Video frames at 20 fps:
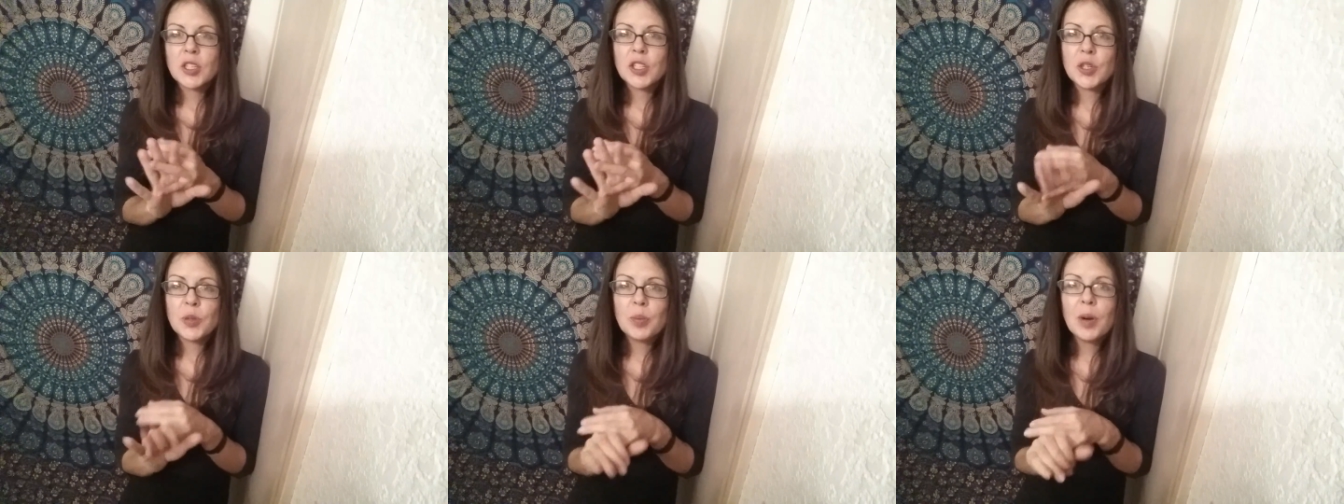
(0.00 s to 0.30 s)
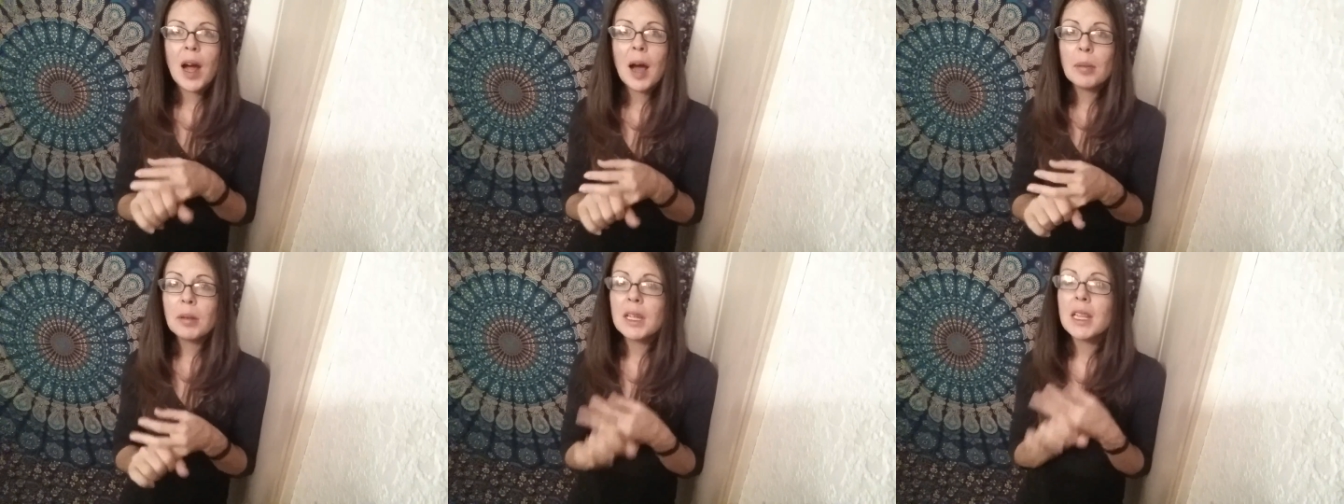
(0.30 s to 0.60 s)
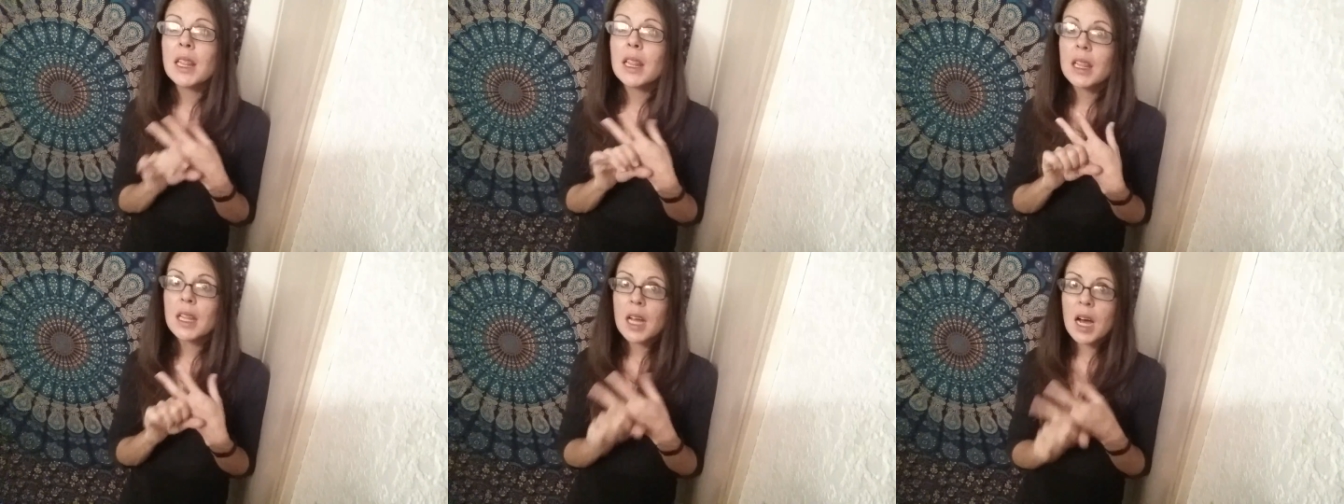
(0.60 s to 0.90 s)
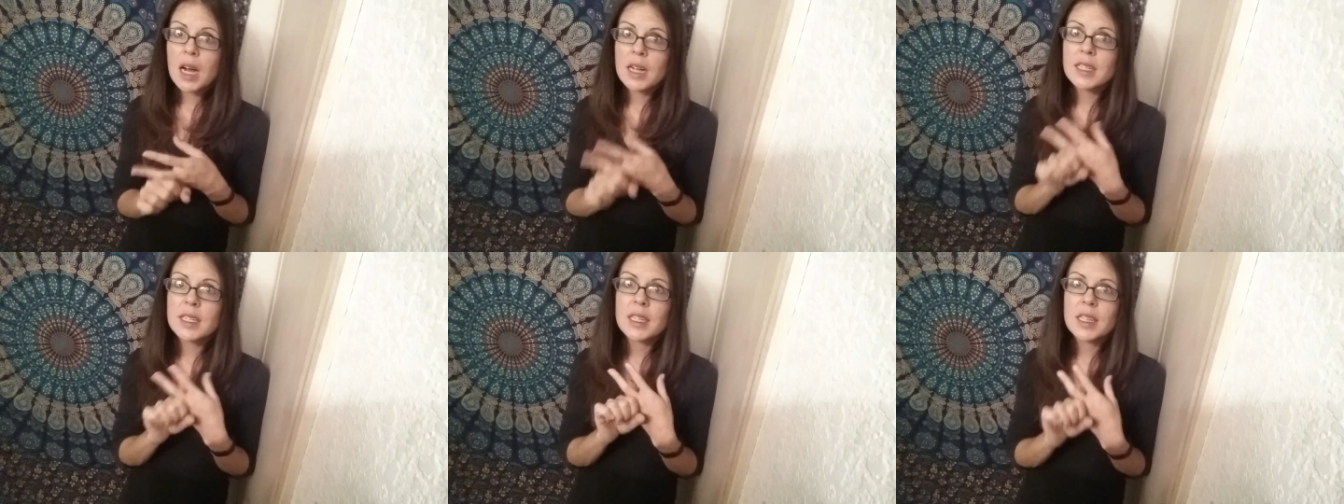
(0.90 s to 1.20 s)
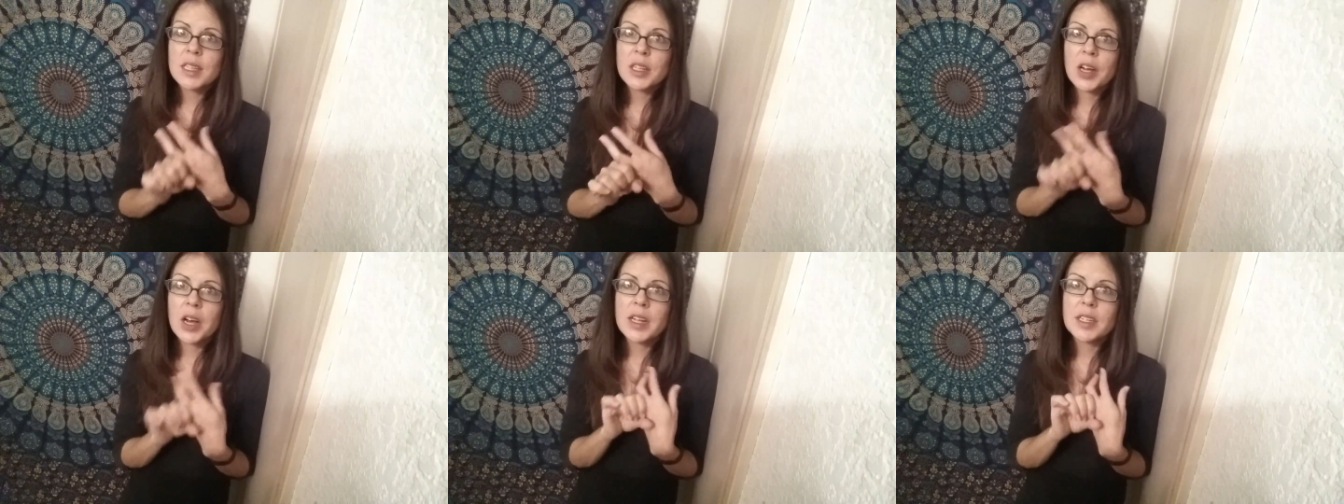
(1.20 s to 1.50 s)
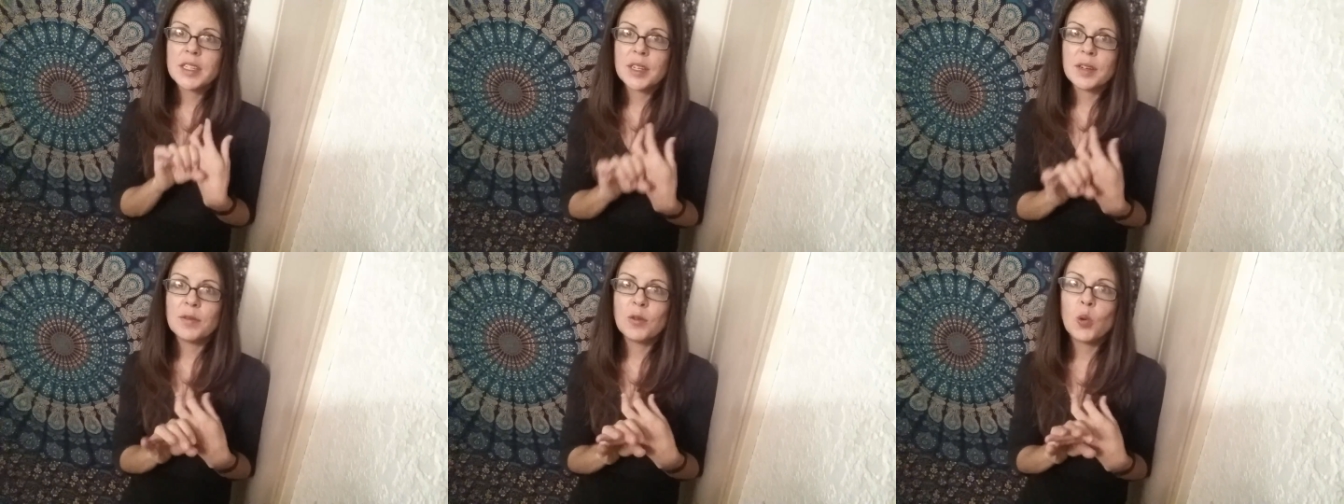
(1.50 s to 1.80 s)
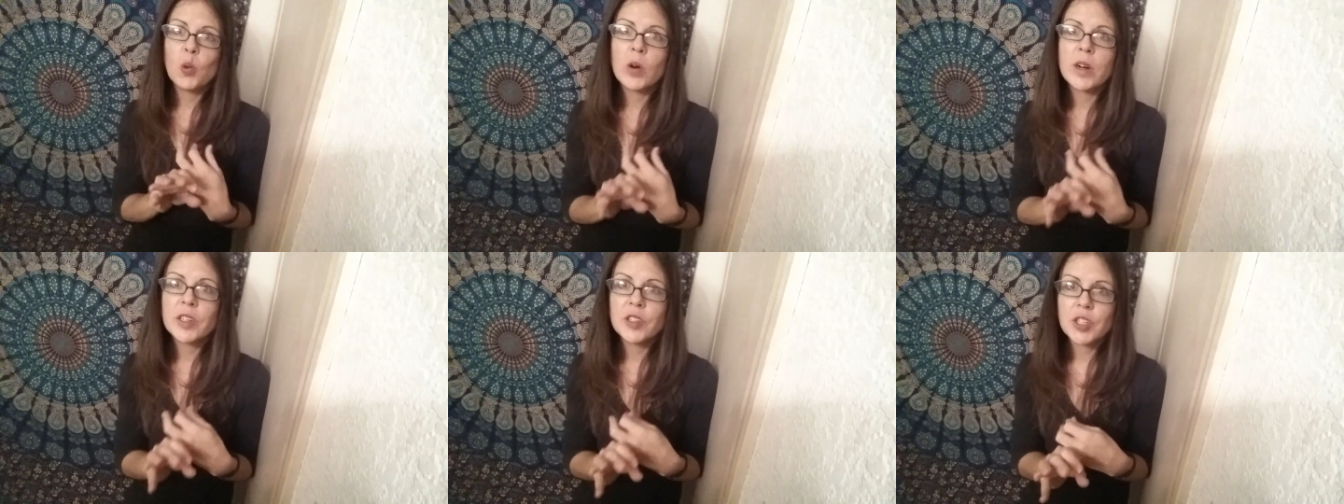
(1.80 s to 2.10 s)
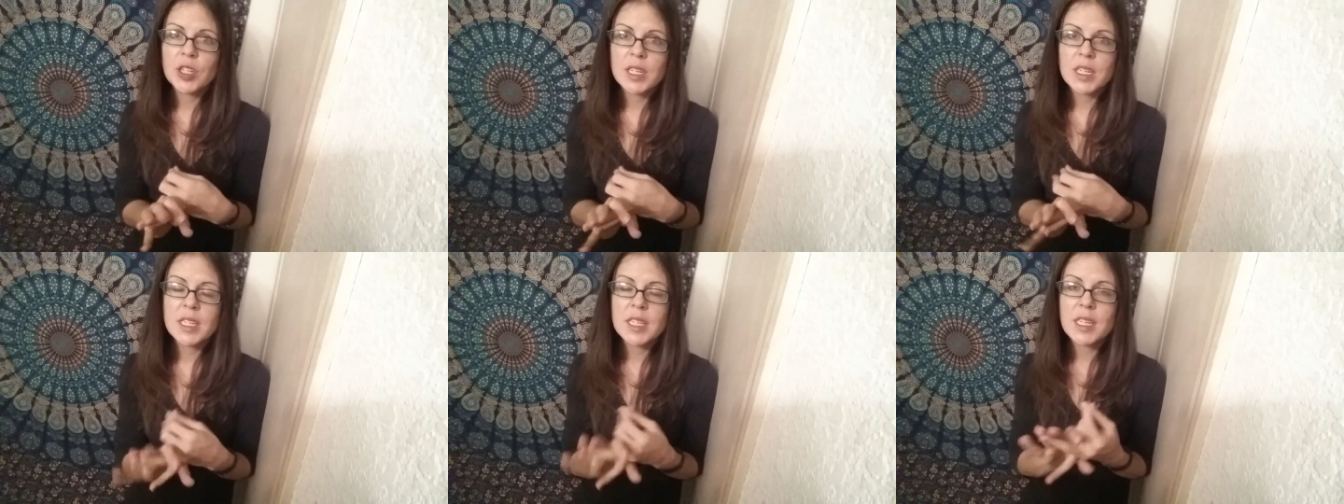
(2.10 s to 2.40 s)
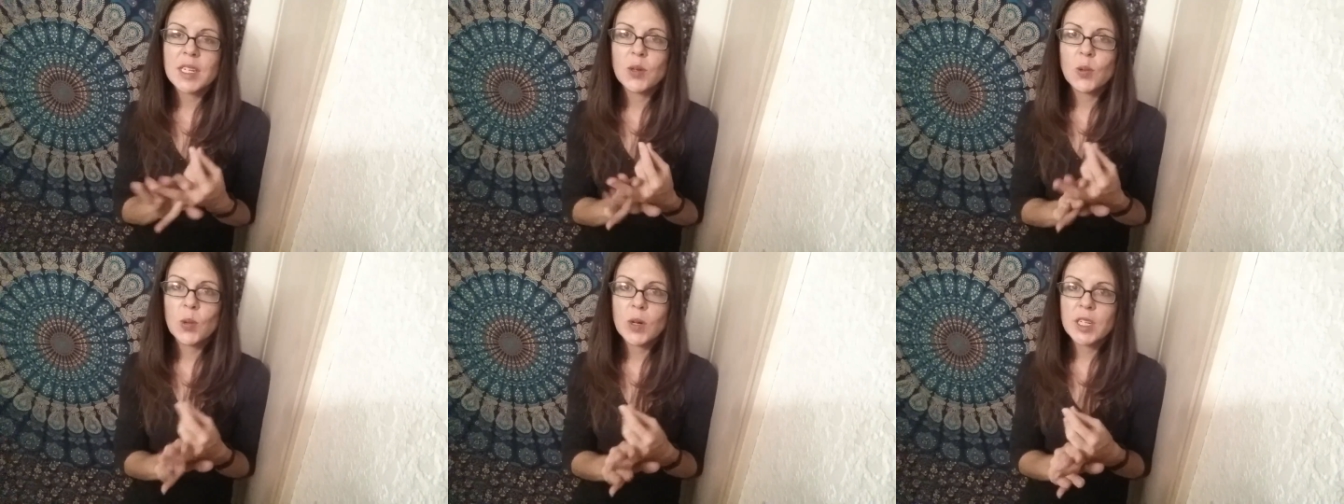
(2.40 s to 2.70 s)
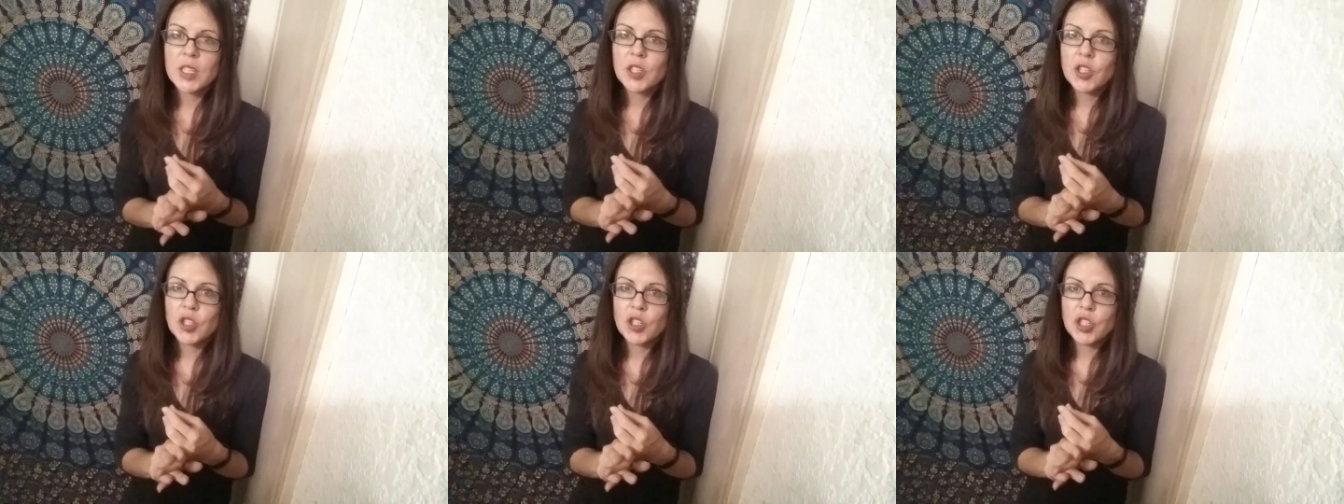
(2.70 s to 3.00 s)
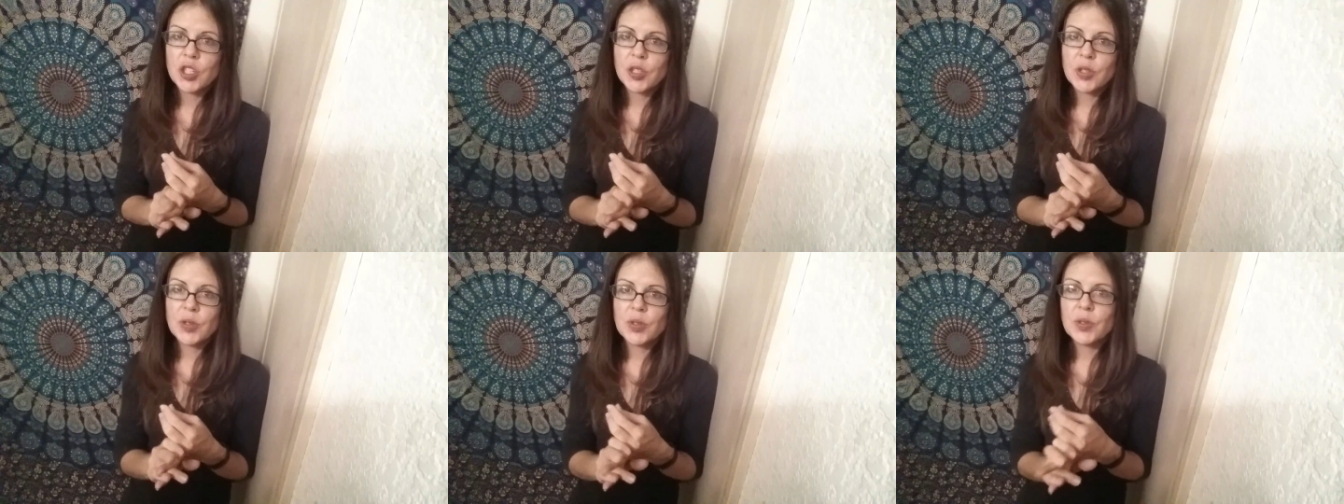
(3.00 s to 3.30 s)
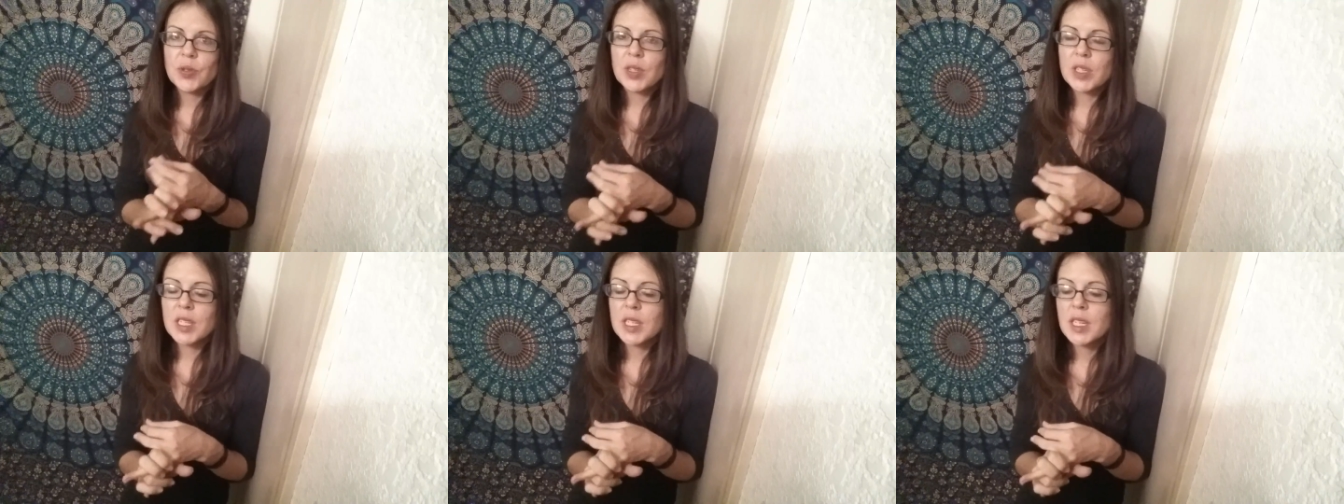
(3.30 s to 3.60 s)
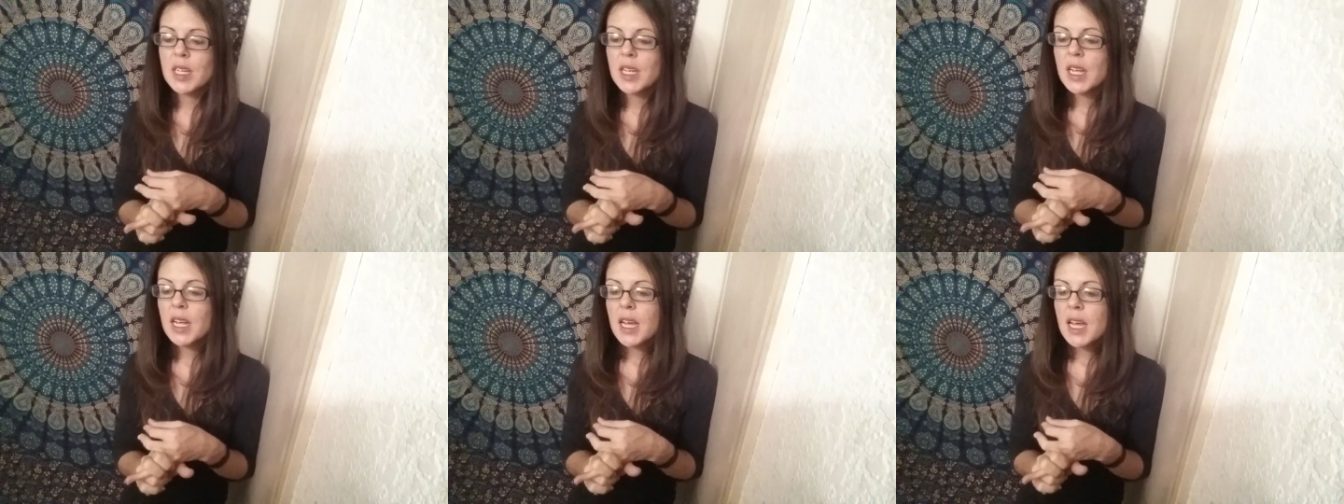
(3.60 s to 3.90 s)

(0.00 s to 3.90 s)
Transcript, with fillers: do probably lots and lots of oranges and orange juice